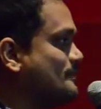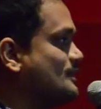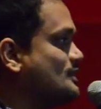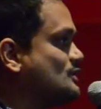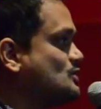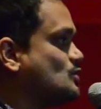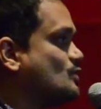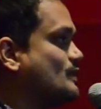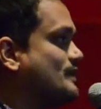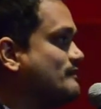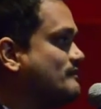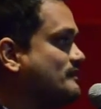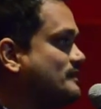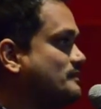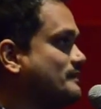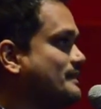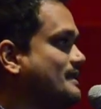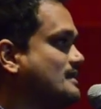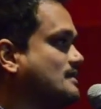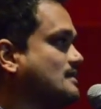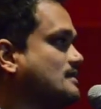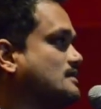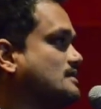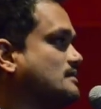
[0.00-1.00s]
So when we
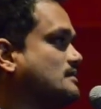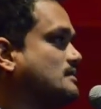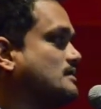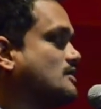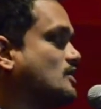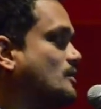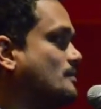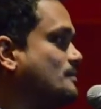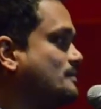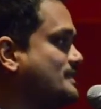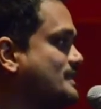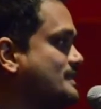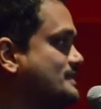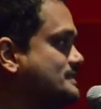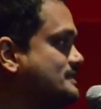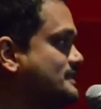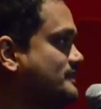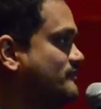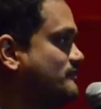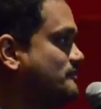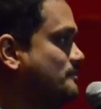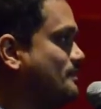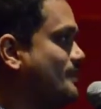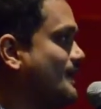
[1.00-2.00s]
make a
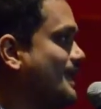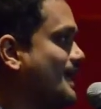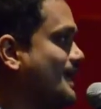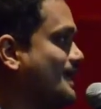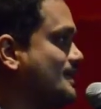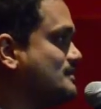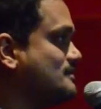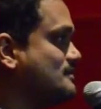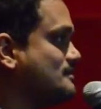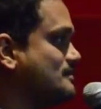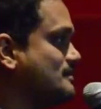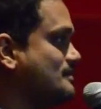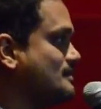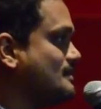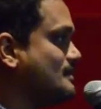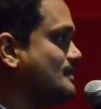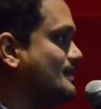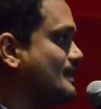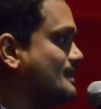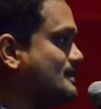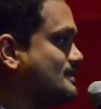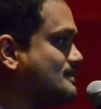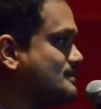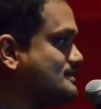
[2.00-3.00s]
comprehensive plan,
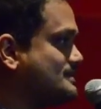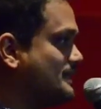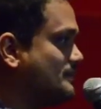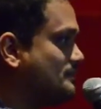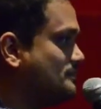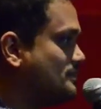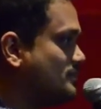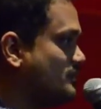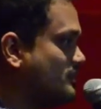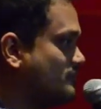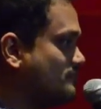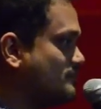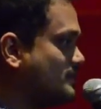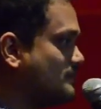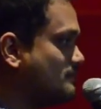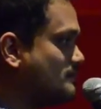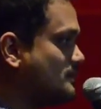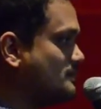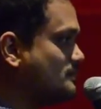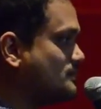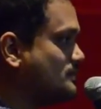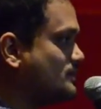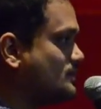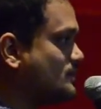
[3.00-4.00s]
like the temple of
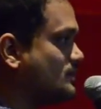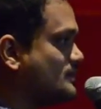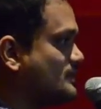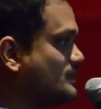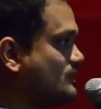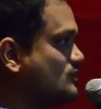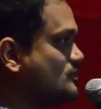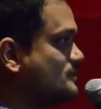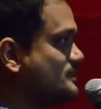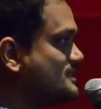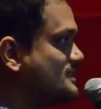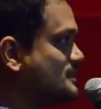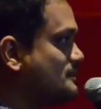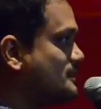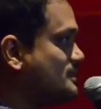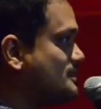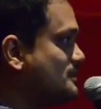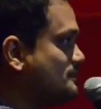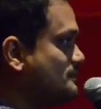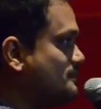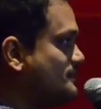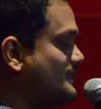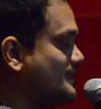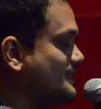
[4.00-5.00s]
Brahmapur, or there could be some
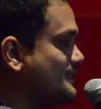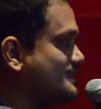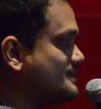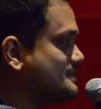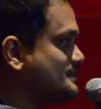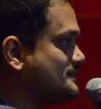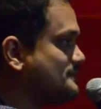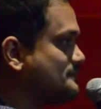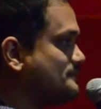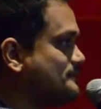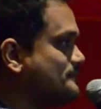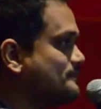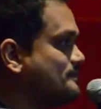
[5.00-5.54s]
other place,